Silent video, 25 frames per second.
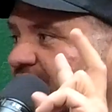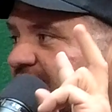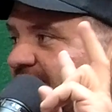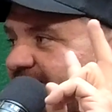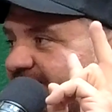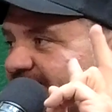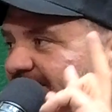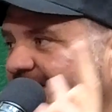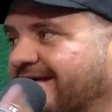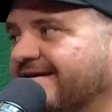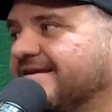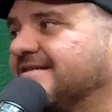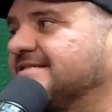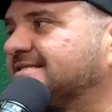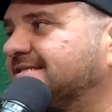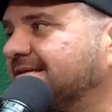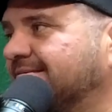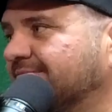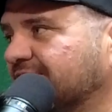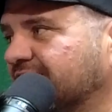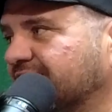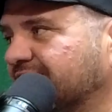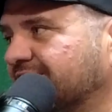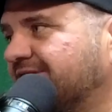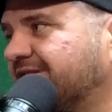did very
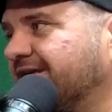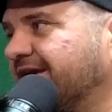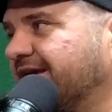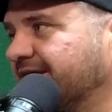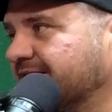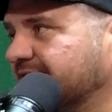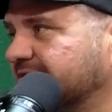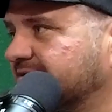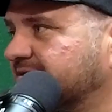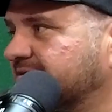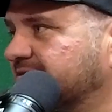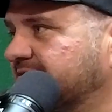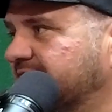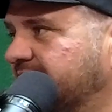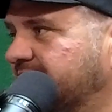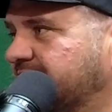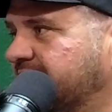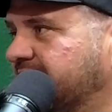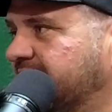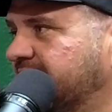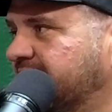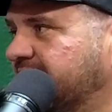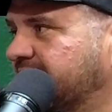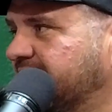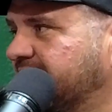similar things.
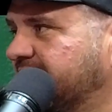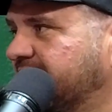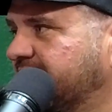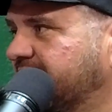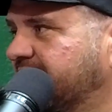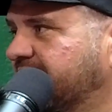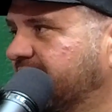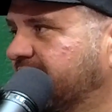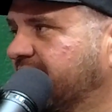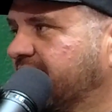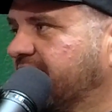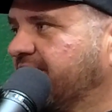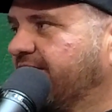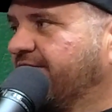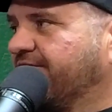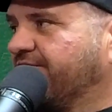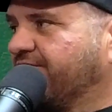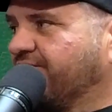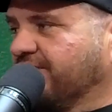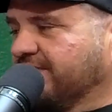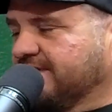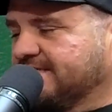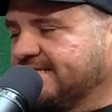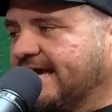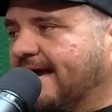
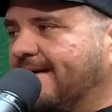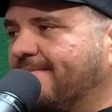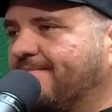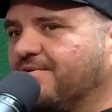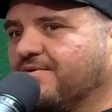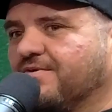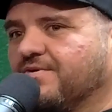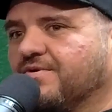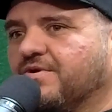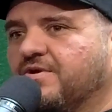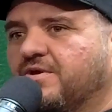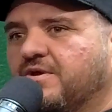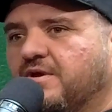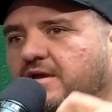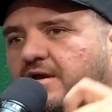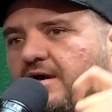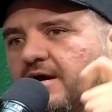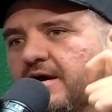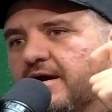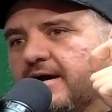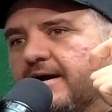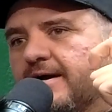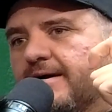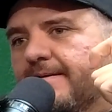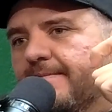For example,
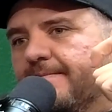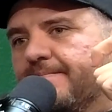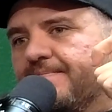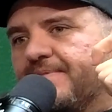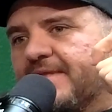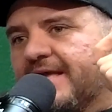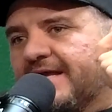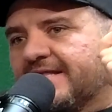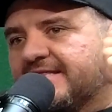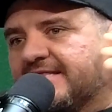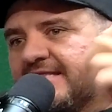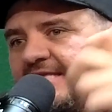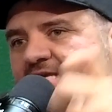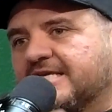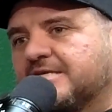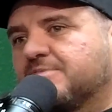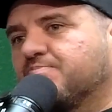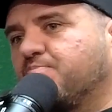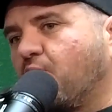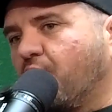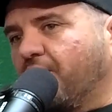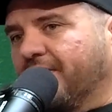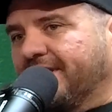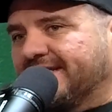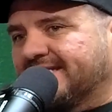at this
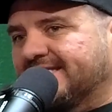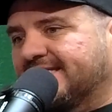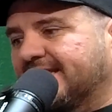point in